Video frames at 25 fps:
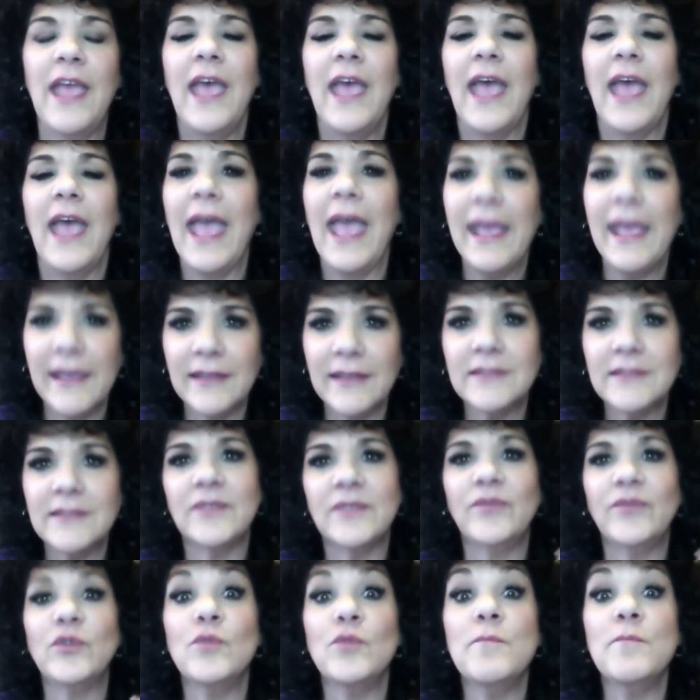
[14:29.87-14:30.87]
And
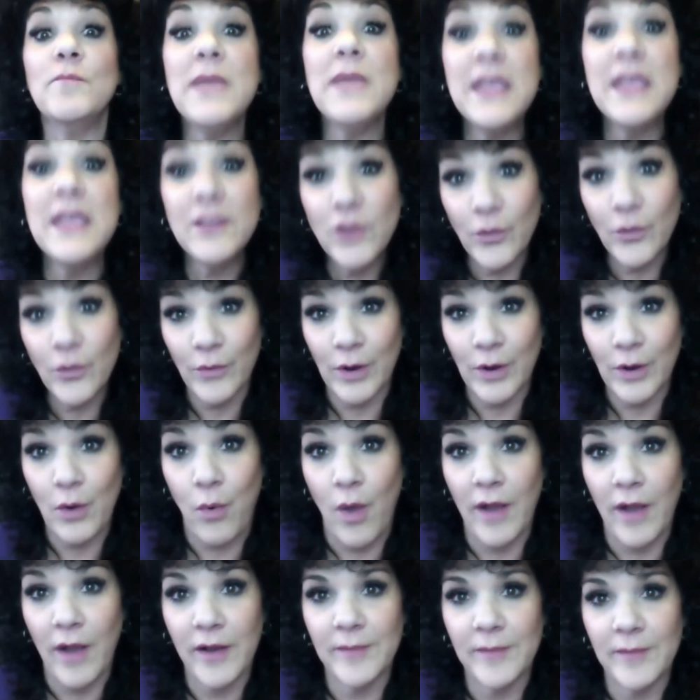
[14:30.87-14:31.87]
if you meet the
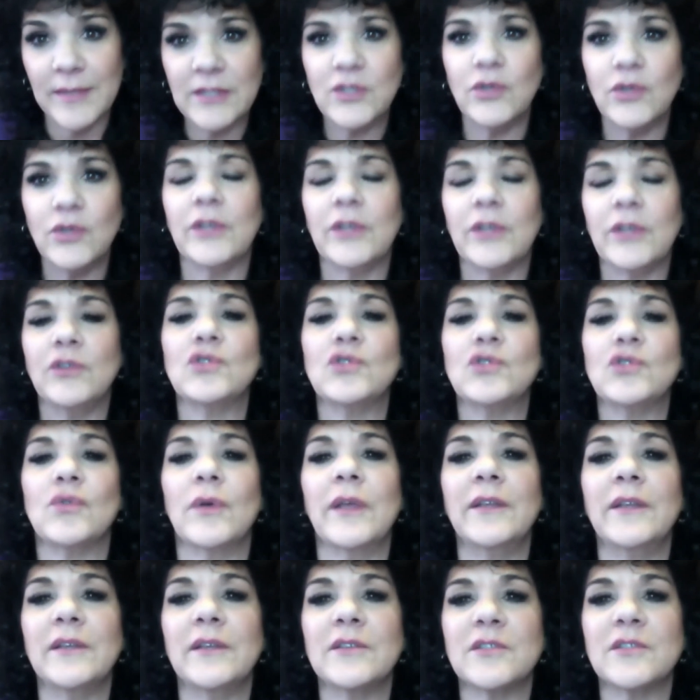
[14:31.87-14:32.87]
requirements, you can
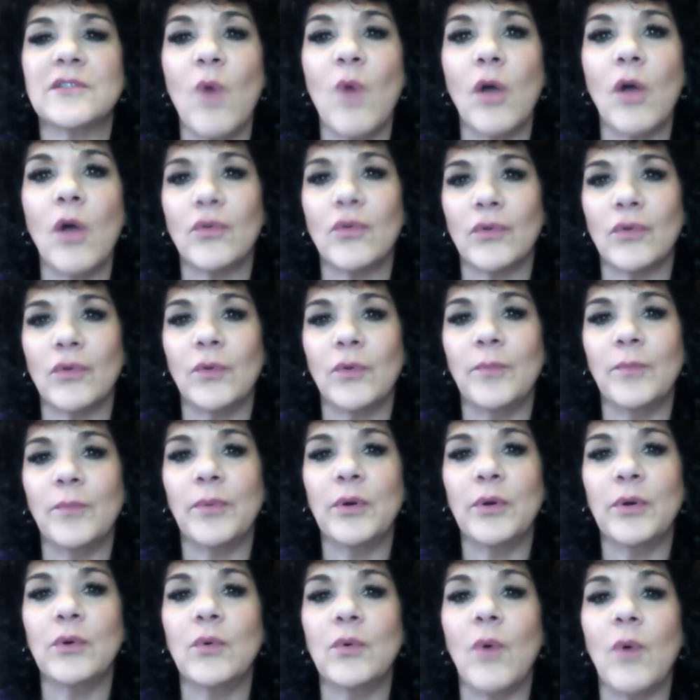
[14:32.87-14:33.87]
join a small group
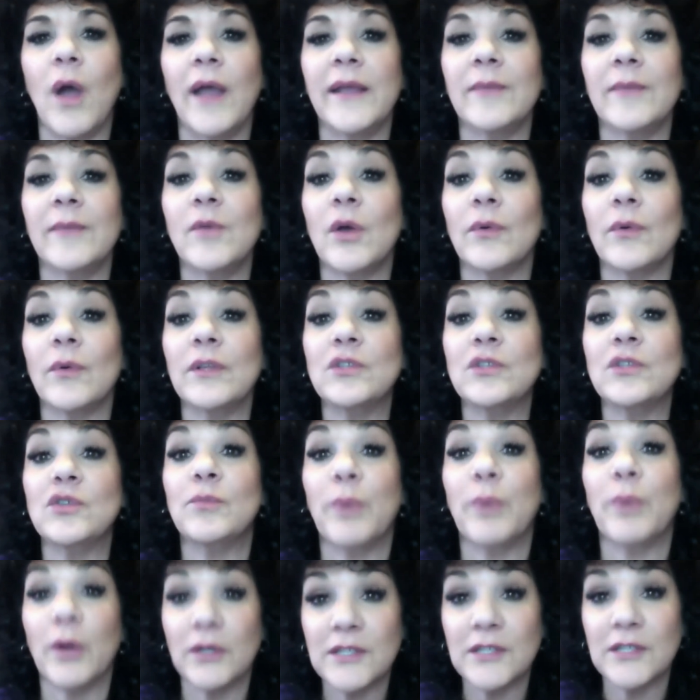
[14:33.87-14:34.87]
who I am going to
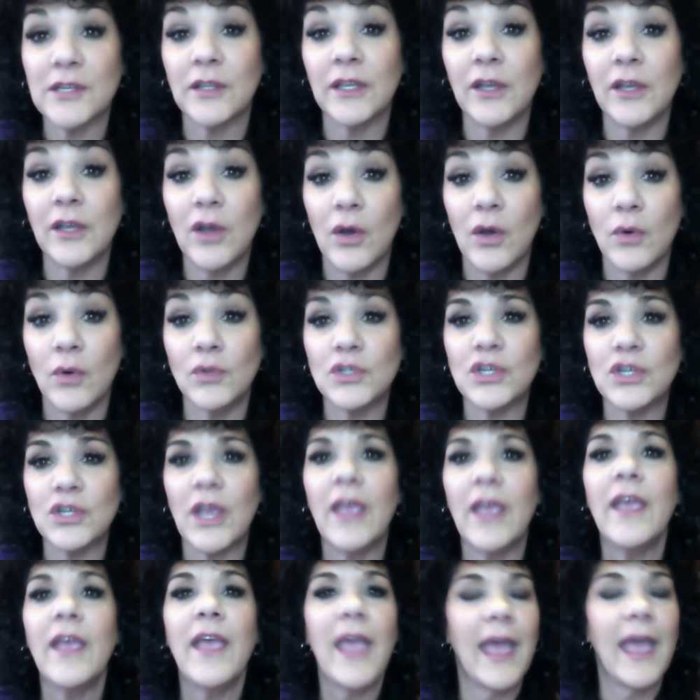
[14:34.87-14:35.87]
personally coach.
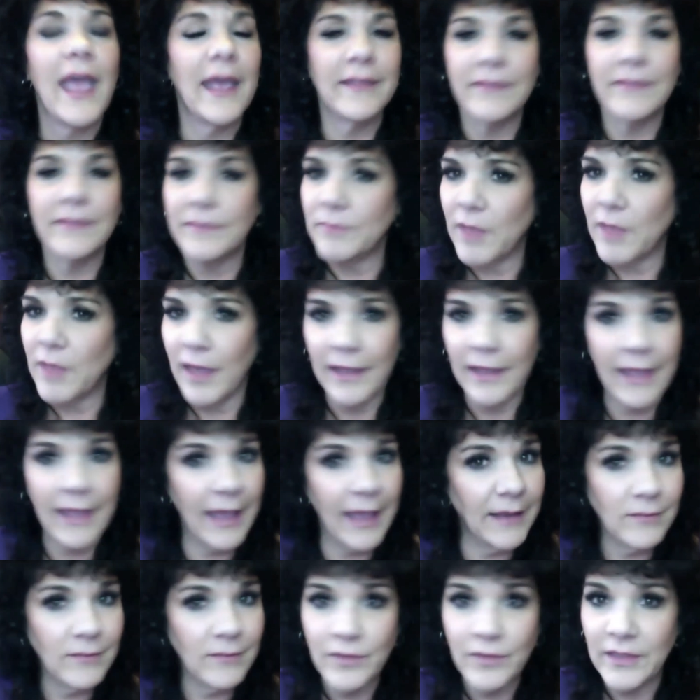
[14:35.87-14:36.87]
And
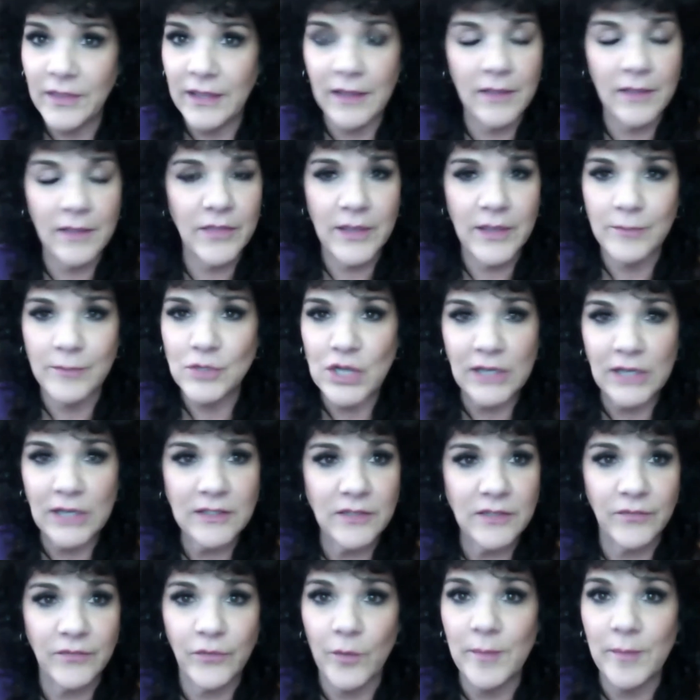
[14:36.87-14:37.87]
again, the
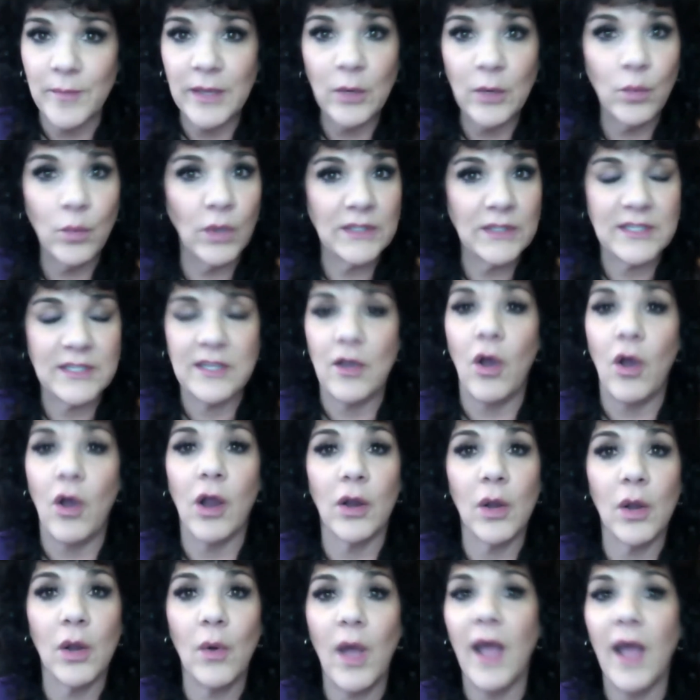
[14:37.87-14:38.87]
objective for me, what's the
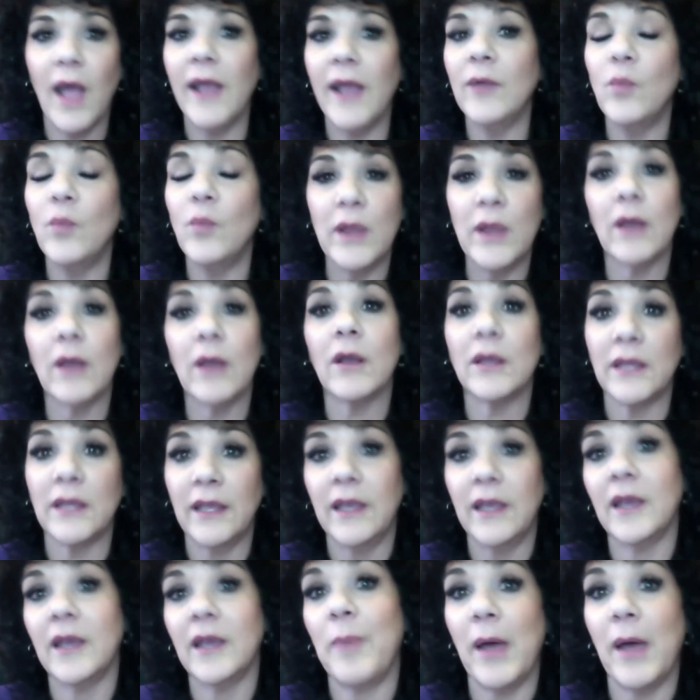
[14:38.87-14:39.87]
ROI? We are going to
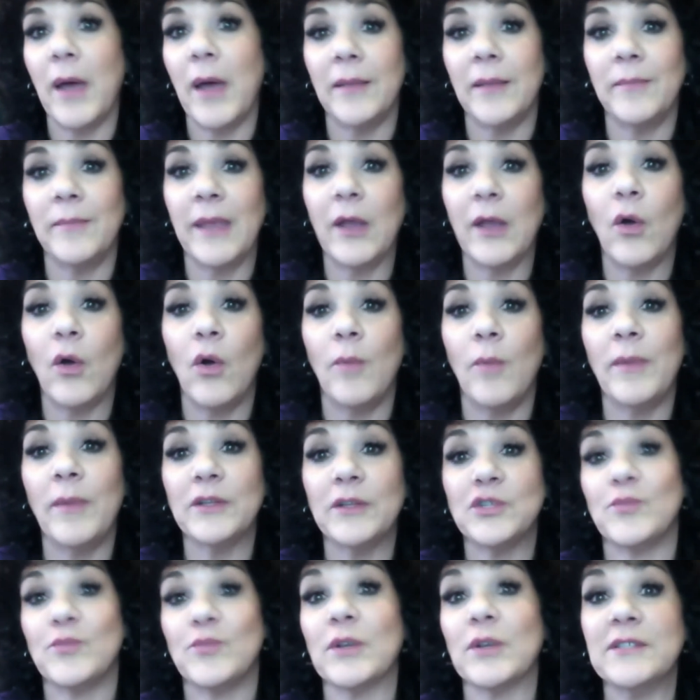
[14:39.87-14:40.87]
kick butt and make a whole
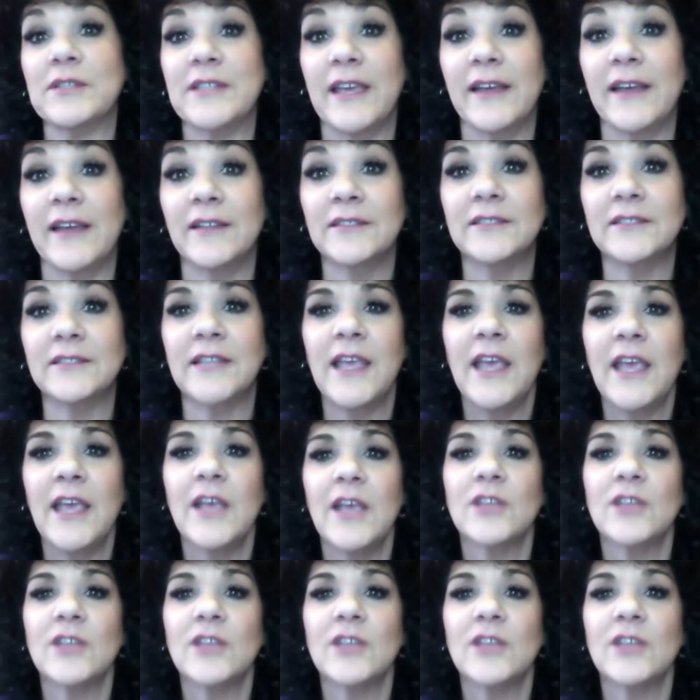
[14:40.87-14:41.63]
bunch more sales.